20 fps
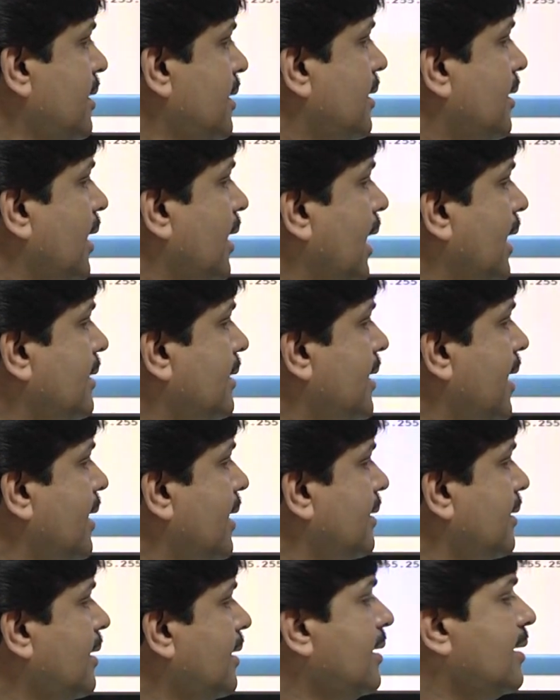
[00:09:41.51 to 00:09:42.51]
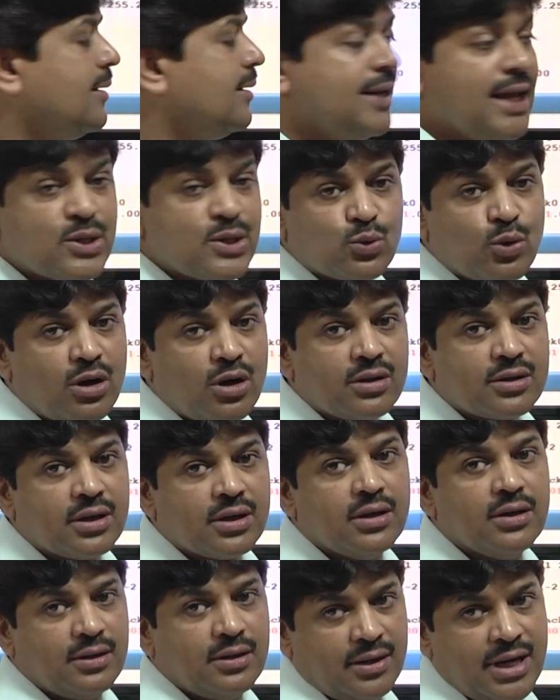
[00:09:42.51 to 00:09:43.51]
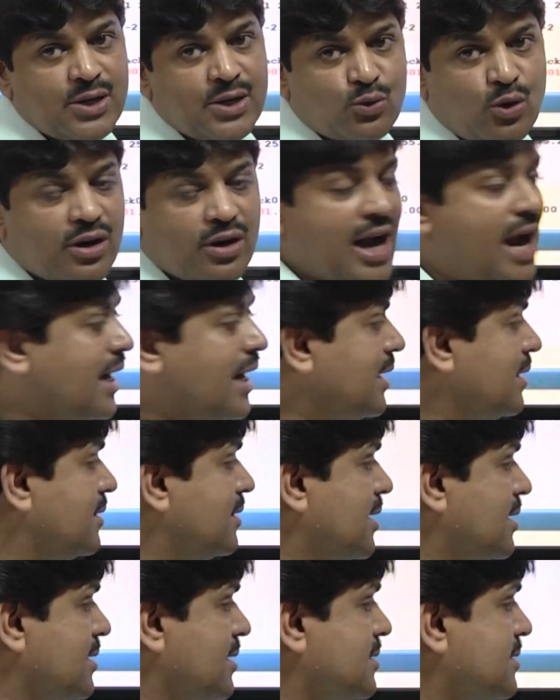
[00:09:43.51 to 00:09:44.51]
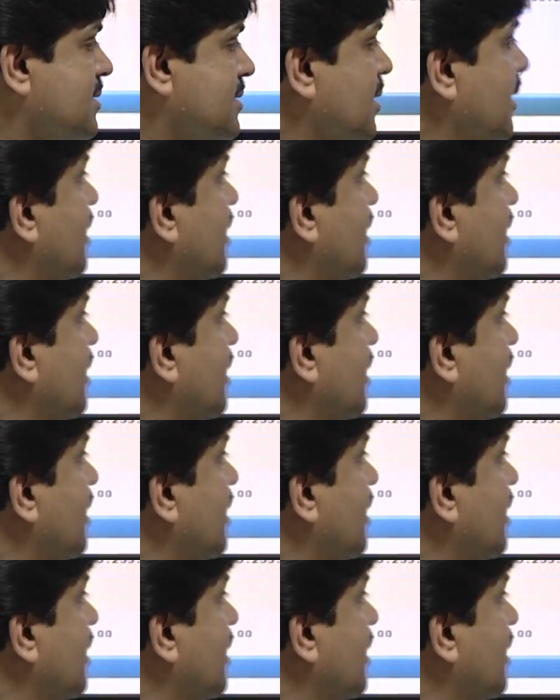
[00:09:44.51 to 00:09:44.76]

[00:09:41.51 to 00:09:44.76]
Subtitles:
and then network ID, that is.